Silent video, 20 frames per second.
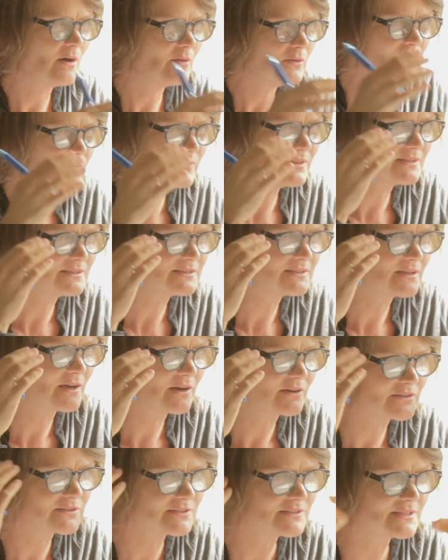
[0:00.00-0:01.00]
All of
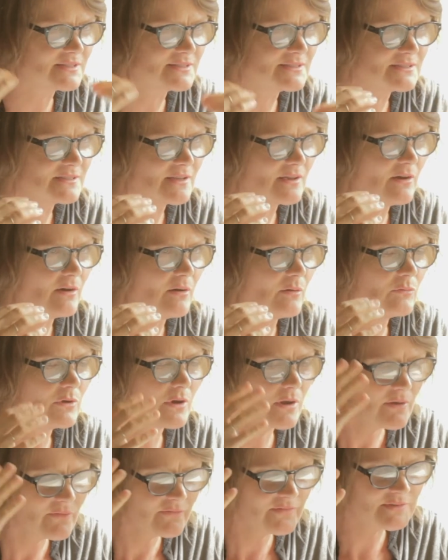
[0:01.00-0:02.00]
these
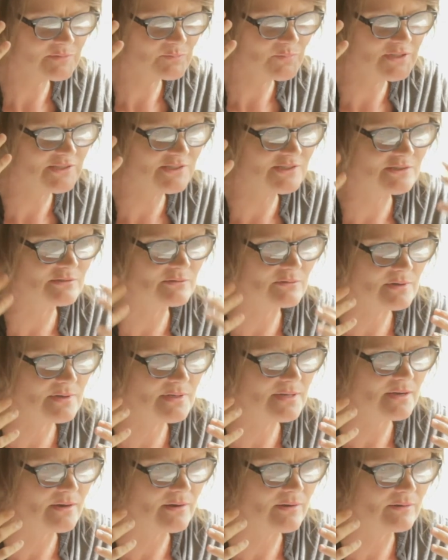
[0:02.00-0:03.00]
would all this be
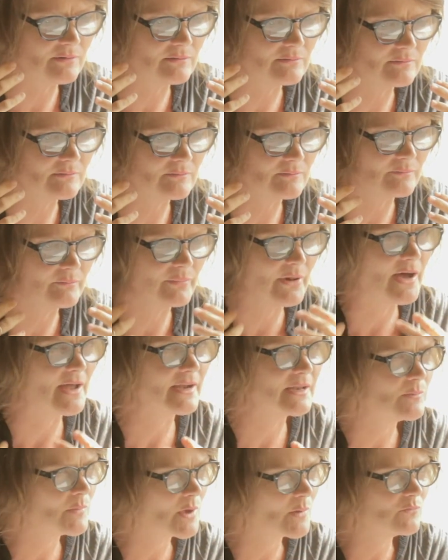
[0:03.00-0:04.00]
stored in our
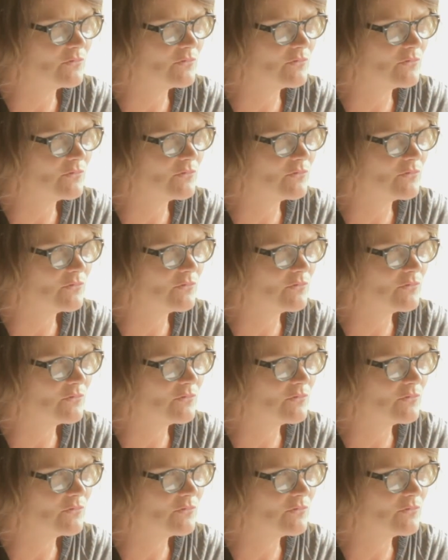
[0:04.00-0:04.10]
body